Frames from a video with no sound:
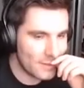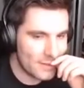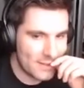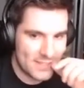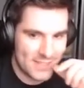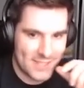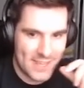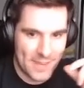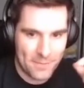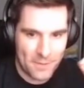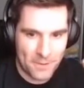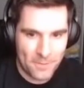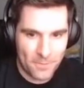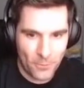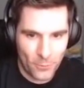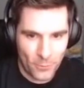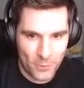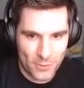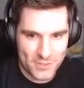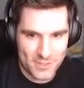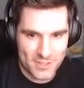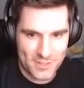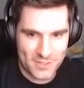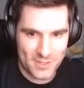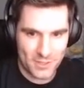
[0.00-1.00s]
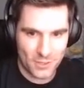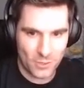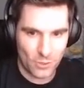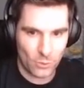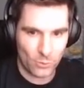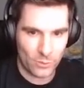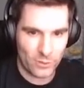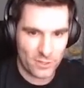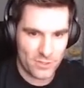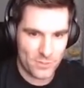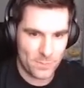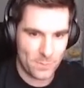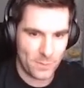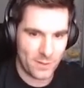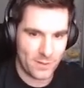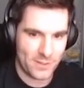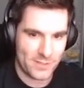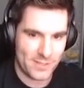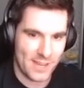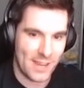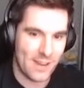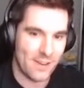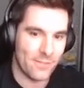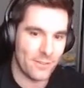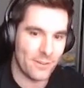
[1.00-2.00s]
Seven Force is the coolest
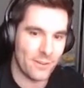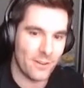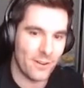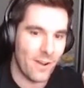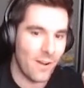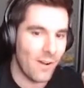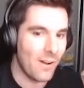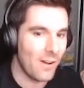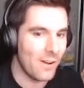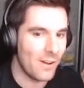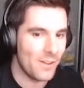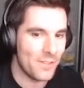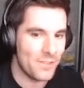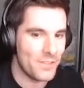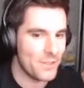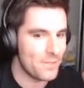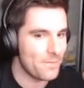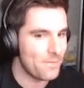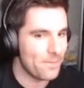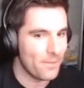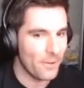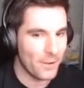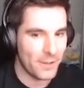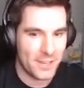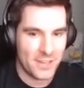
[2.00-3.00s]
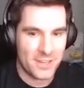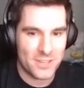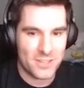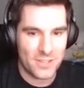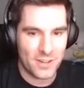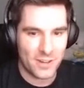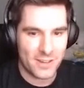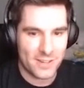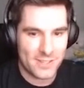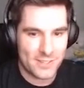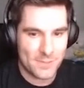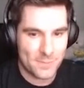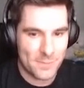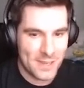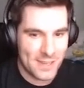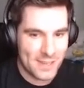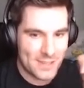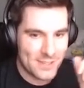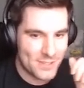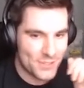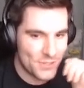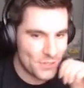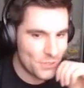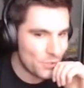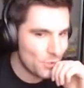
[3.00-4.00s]
boss ever. Oh, the fucking dice
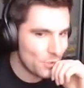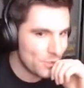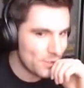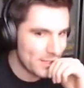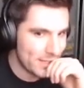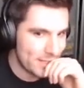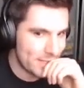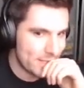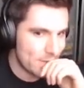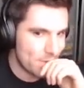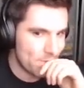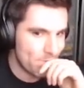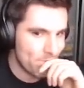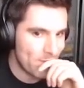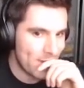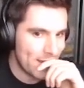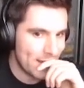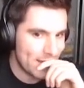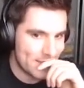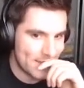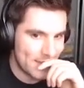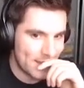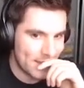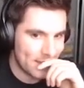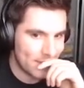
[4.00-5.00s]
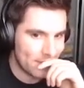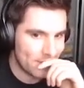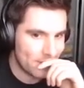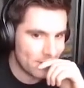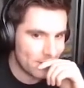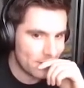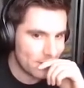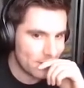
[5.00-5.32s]
maze, dude. It's amazing.